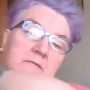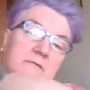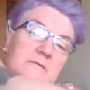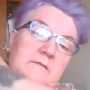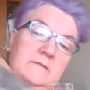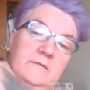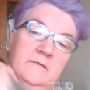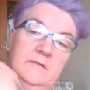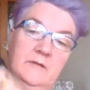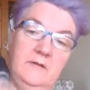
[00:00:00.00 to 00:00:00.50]

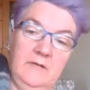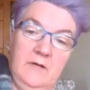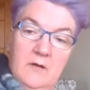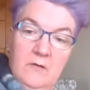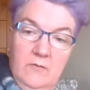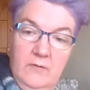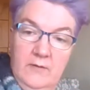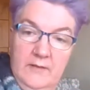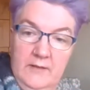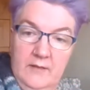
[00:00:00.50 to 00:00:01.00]
got a
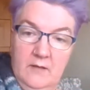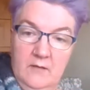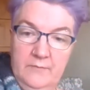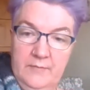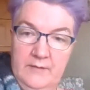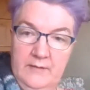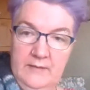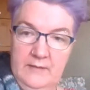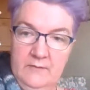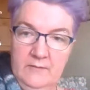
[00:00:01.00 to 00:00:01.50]
hole in the
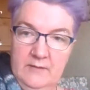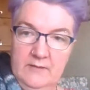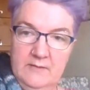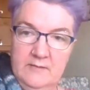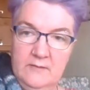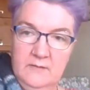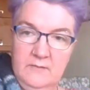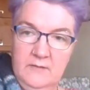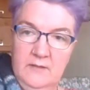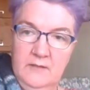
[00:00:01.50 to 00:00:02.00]
armpit there, I need
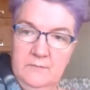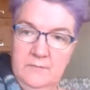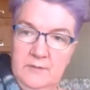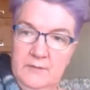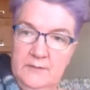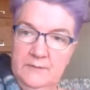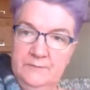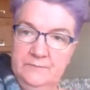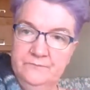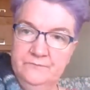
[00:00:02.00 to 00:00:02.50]
sewing up.
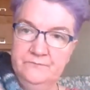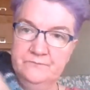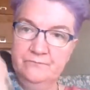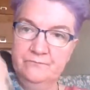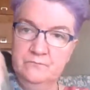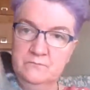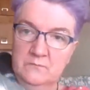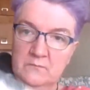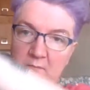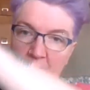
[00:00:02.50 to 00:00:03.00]

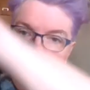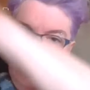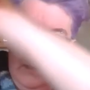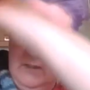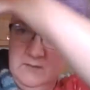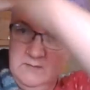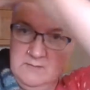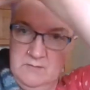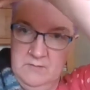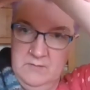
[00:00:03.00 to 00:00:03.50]

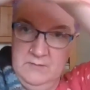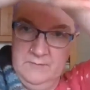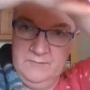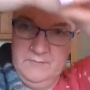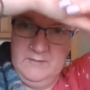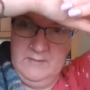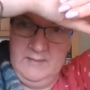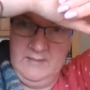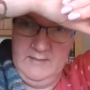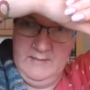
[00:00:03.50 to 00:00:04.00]
So we're up
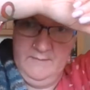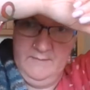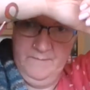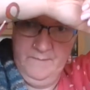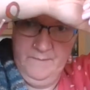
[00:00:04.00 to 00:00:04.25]
to there.